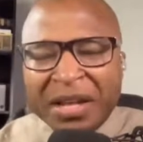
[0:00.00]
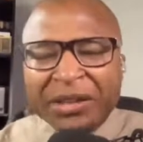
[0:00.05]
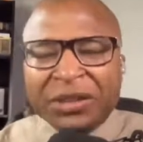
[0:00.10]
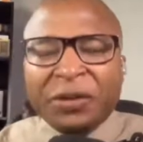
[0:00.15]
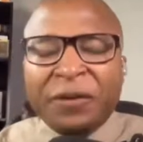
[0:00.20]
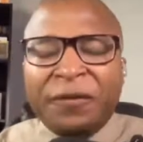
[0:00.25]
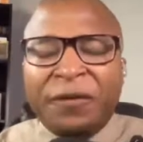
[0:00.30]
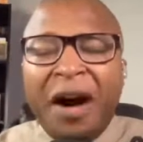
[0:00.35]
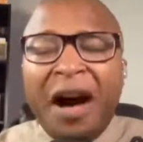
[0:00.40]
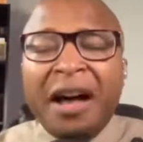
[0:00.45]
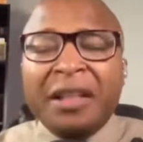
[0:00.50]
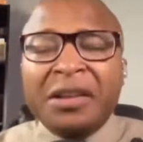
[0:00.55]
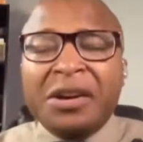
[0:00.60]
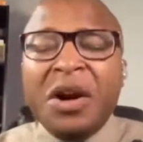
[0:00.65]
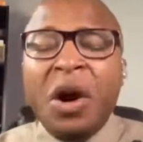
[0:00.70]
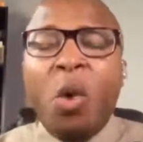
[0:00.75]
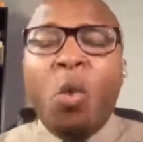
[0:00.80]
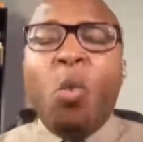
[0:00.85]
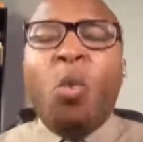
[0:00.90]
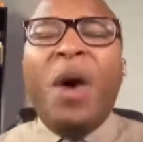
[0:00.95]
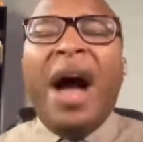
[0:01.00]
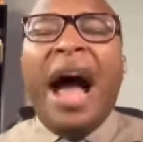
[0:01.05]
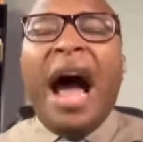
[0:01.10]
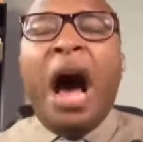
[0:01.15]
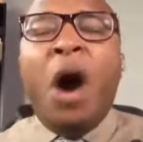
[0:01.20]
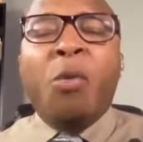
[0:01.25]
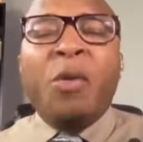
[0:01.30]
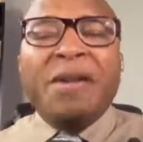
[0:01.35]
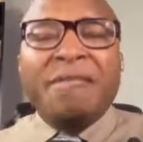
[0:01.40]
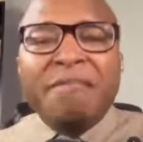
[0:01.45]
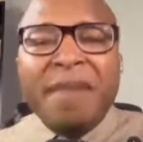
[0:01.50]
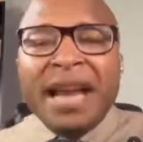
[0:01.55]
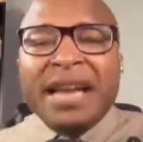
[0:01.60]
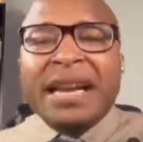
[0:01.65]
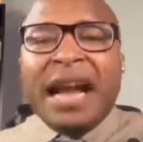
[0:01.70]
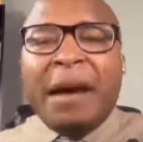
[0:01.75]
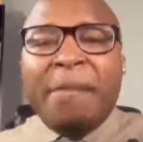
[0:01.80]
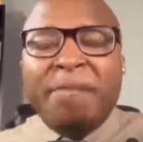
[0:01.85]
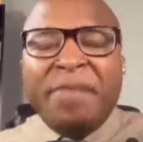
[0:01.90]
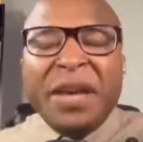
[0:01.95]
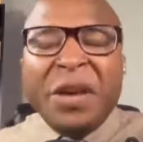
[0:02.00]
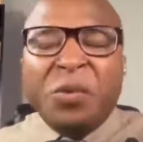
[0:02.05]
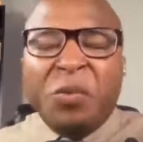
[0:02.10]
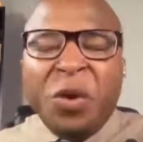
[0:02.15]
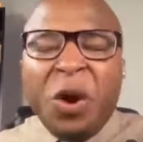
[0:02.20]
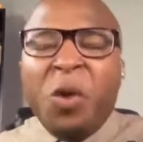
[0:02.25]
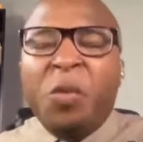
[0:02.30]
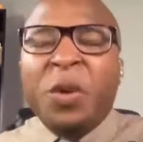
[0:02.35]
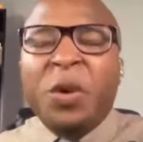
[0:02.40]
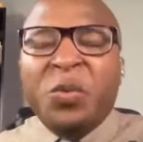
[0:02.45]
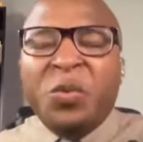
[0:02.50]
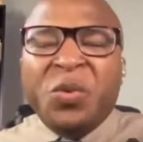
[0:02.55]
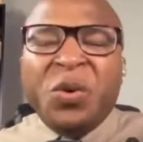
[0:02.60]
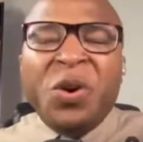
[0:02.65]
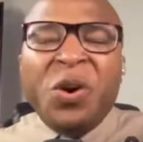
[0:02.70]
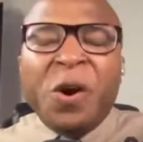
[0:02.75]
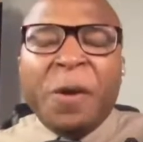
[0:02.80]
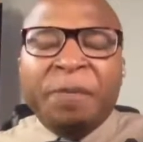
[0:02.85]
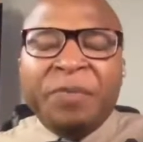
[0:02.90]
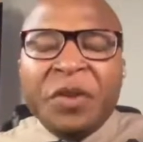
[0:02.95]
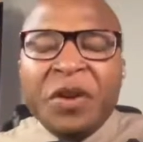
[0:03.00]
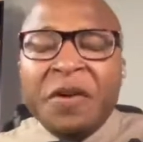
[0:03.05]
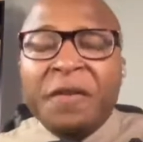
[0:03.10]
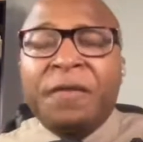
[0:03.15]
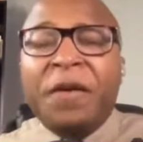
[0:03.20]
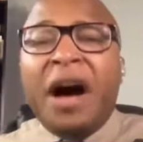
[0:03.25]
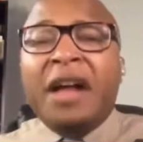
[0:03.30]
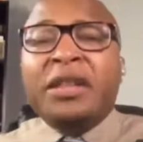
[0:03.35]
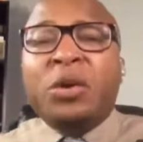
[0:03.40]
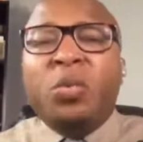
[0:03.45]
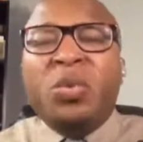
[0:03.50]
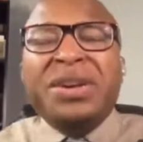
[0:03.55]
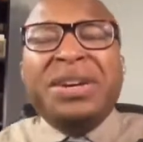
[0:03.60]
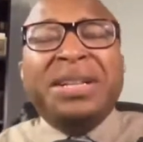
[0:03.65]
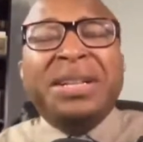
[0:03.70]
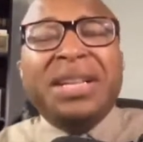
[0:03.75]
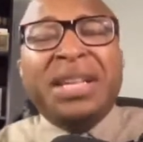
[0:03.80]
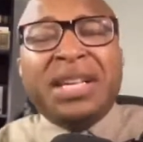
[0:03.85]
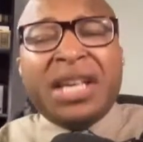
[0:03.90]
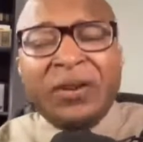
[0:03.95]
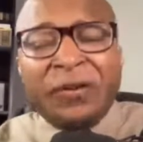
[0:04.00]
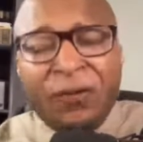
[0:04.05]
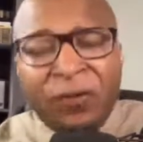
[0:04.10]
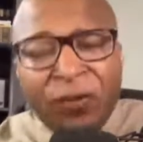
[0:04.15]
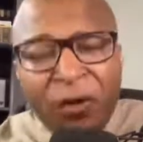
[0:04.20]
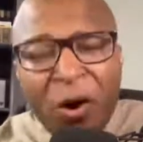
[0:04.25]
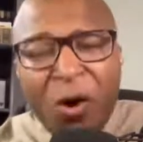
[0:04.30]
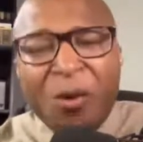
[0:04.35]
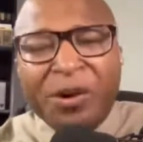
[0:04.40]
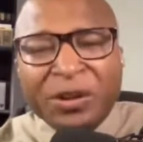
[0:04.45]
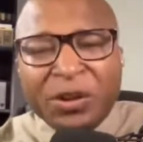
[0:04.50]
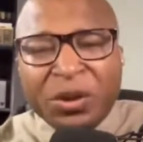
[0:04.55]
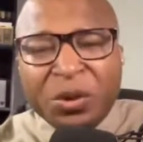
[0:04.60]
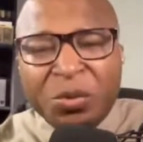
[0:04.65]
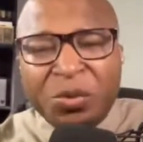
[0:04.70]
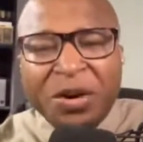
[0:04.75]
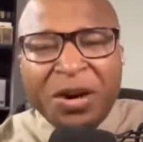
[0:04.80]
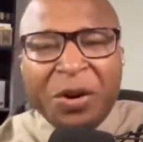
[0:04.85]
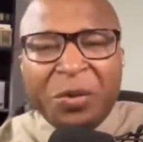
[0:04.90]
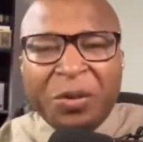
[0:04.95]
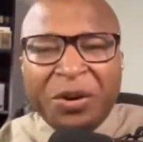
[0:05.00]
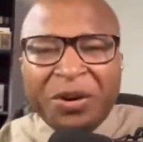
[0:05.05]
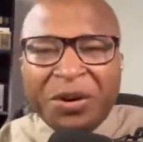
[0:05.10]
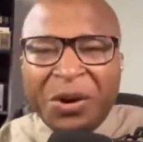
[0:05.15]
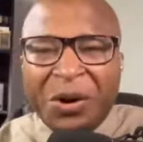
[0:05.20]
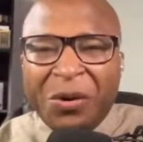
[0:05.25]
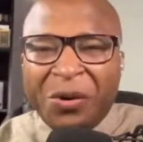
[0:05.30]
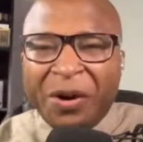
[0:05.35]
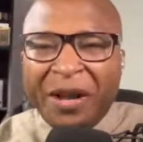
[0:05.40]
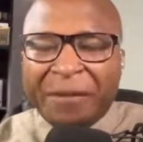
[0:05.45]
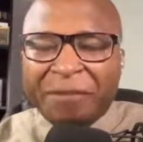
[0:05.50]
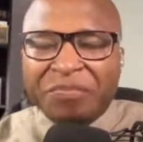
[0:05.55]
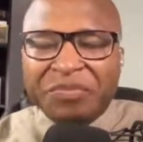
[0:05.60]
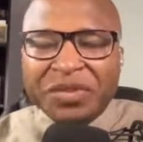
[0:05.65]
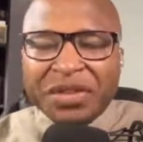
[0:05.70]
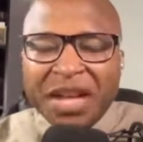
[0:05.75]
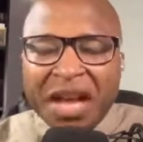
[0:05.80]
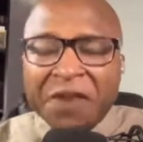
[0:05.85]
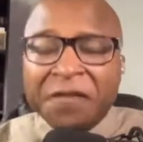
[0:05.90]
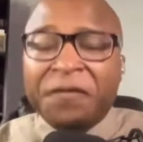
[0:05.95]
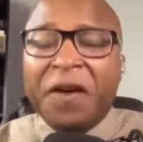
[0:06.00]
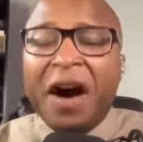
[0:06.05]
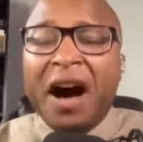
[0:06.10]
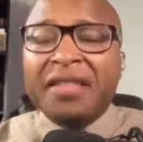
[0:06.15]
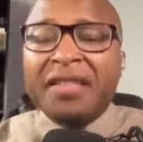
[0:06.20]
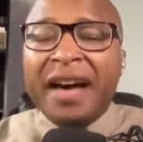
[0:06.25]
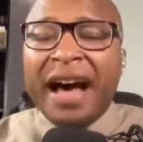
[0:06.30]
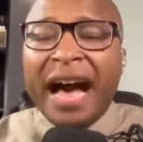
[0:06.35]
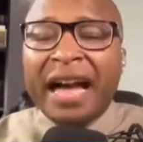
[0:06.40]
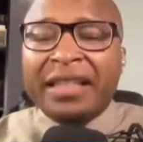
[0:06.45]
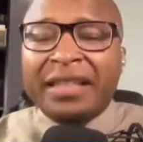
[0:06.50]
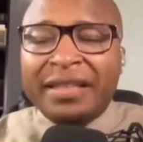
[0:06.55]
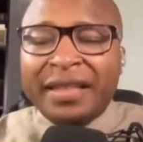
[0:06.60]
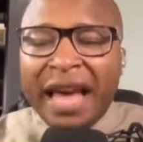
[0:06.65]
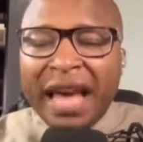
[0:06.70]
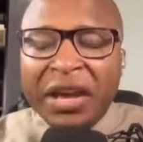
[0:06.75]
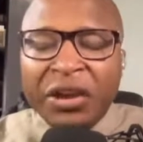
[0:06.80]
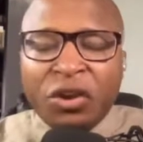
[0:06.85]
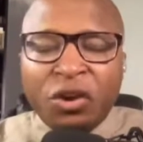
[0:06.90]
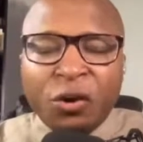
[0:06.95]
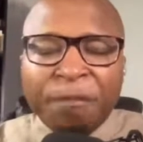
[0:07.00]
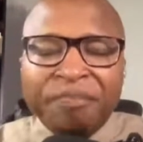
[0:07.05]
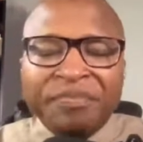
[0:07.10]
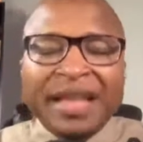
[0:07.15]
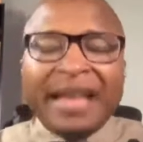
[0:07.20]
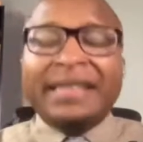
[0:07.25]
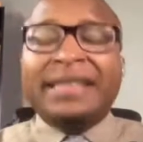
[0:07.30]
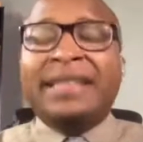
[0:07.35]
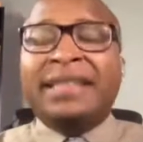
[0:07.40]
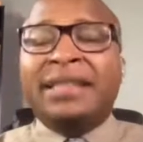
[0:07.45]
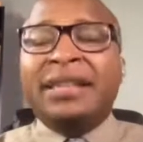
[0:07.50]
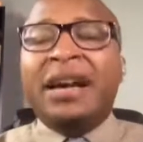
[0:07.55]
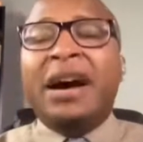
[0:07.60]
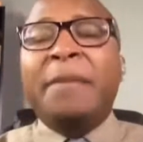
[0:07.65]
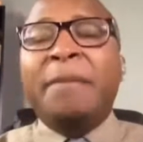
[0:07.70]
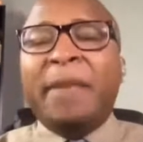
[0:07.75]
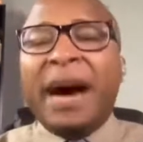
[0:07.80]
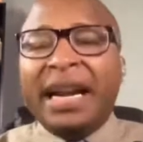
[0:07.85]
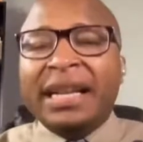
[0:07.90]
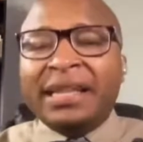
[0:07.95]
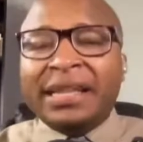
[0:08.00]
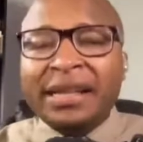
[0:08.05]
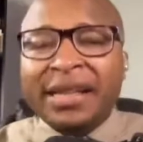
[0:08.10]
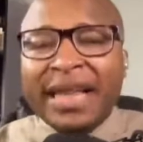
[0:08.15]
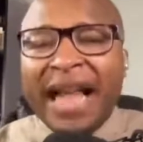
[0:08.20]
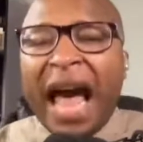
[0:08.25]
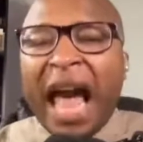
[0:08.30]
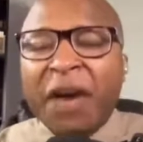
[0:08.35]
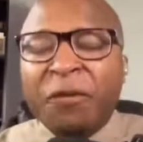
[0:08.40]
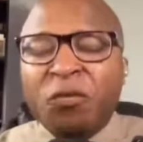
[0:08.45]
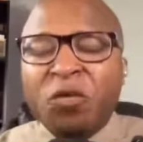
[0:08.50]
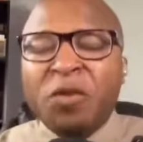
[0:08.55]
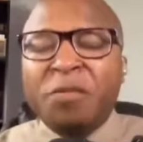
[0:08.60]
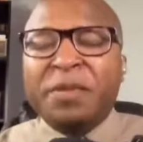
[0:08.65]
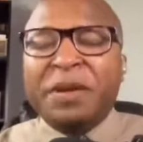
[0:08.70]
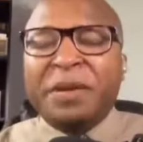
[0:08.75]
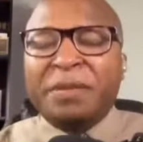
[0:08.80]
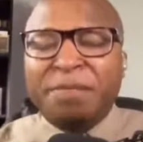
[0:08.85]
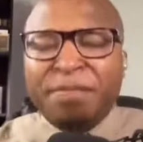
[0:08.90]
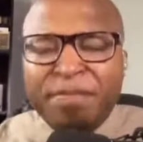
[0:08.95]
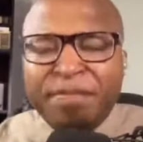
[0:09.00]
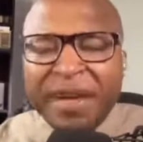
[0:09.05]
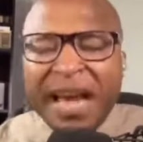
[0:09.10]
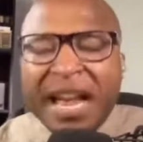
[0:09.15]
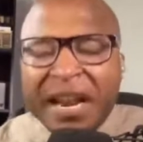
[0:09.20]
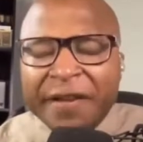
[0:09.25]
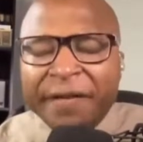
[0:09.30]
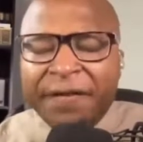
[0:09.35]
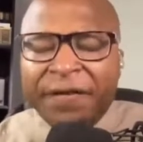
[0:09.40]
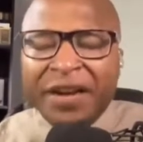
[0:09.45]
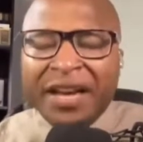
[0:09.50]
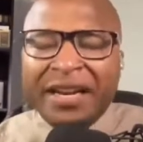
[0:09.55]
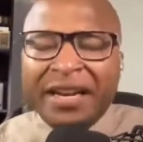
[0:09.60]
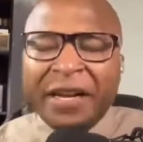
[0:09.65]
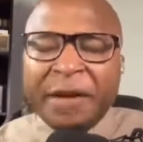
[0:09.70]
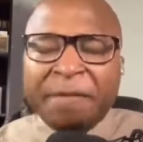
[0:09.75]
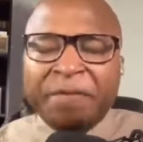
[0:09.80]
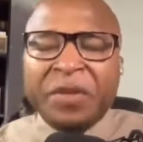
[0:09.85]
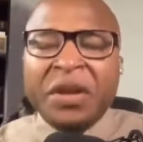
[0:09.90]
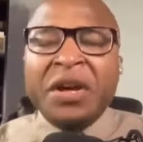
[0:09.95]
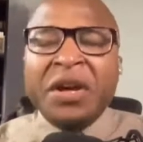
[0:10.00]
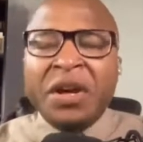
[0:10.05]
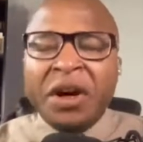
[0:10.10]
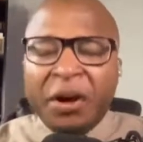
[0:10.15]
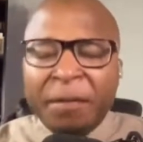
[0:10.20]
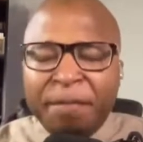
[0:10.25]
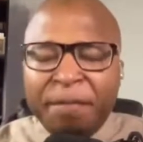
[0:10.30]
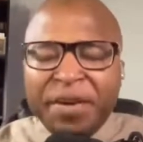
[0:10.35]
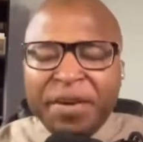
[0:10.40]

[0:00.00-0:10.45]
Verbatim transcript: So, Father, while we may not be where we were, Father, we are looking forward to where we're going. And Father, I thank you that somebody's life will be benefited, uh,